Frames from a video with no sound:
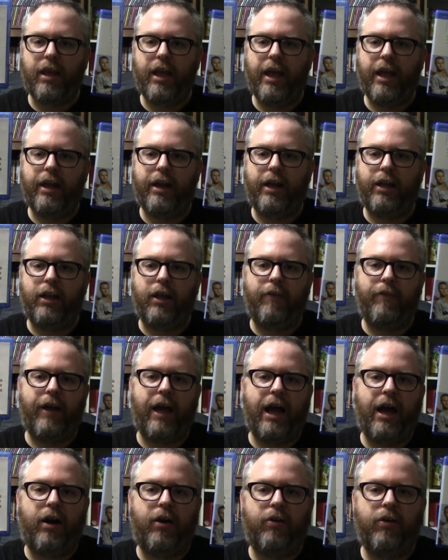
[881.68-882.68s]
and I love
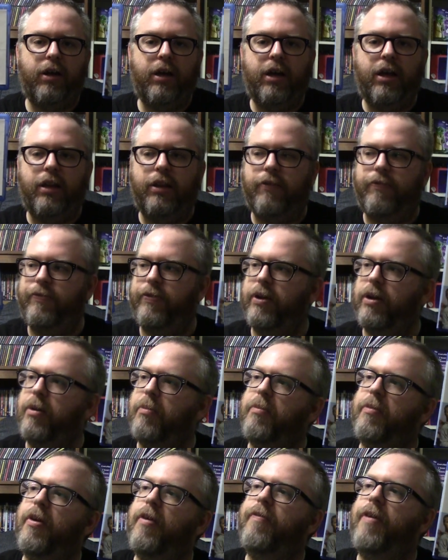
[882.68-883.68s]
how the
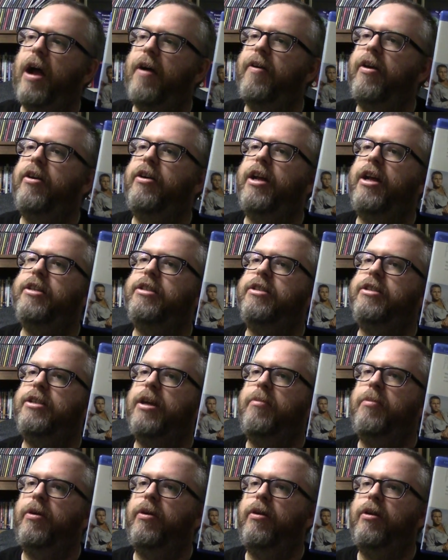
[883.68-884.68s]
film five hundred days of
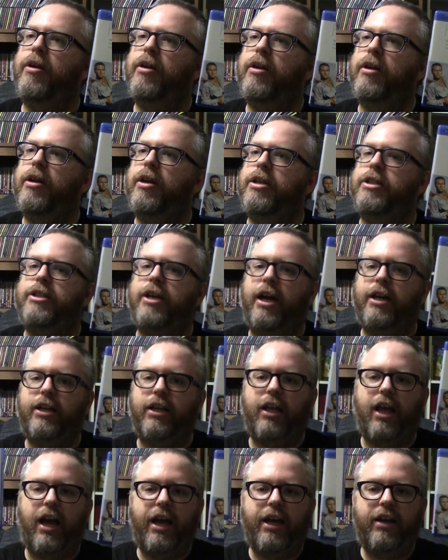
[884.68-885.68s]
summer shined
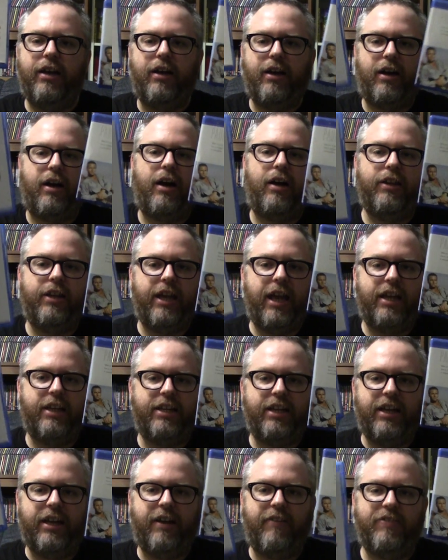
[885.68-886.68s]
a light on the
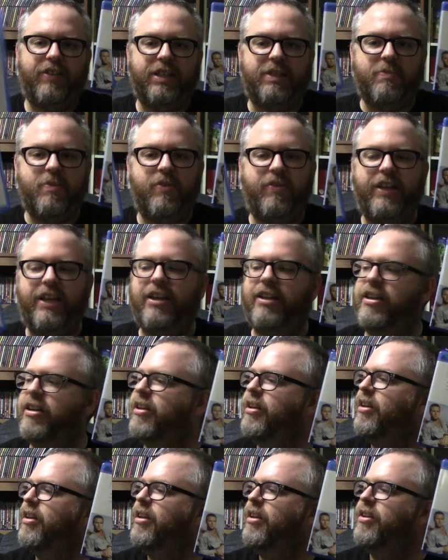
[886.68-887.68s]
ending of this movie.
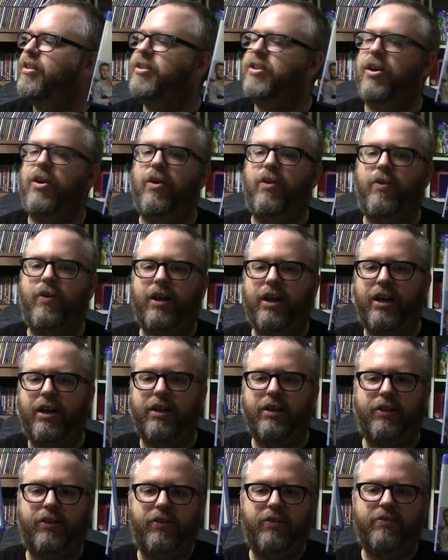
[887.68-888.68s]
So
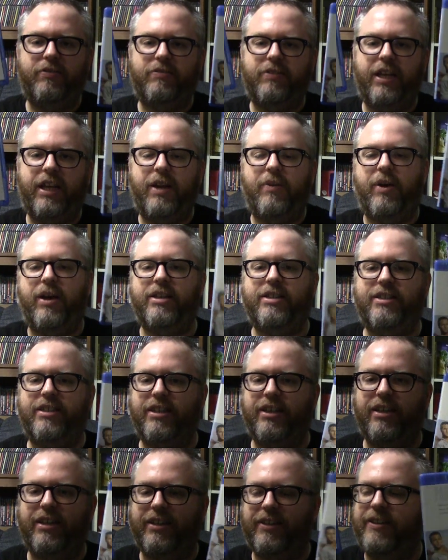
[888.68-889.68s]
uh, anyways,
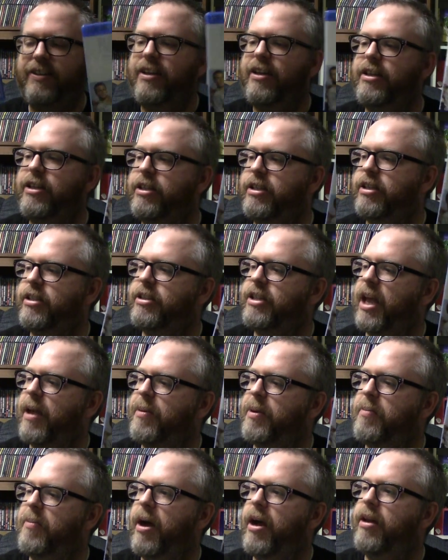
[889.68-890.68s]
uh, this just
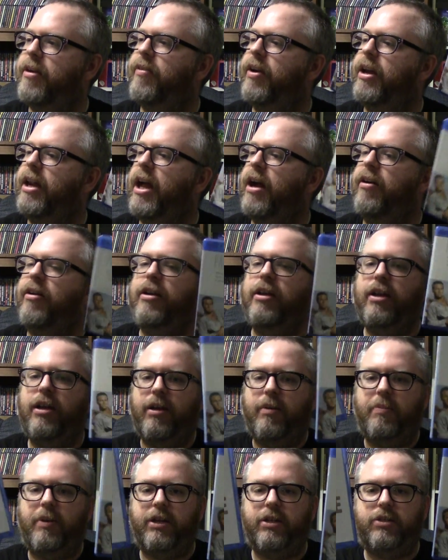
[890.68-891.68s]
came to mind right now.
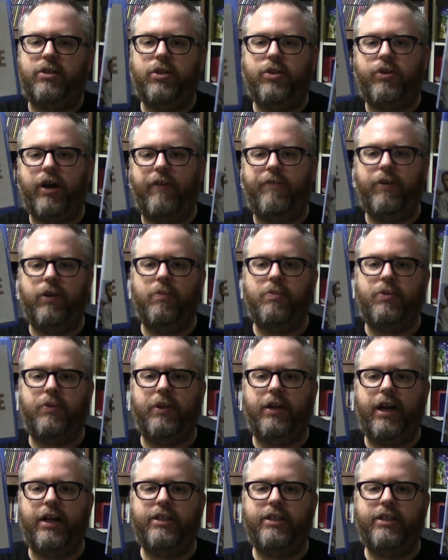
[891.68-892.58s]
But two great films from the